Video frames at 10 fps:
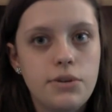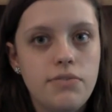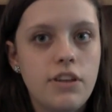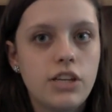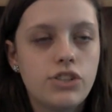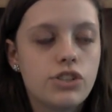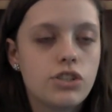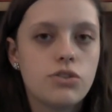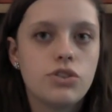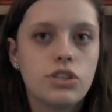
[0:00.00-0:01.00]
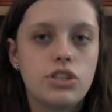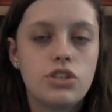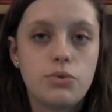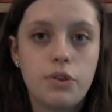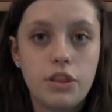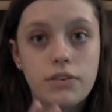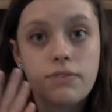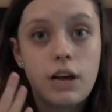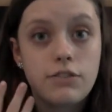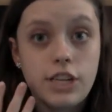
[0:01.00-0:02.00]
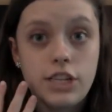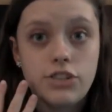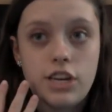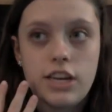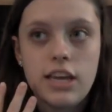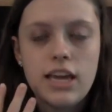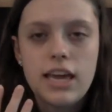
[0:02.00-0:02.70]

dewy finish is usually to do with your foundation,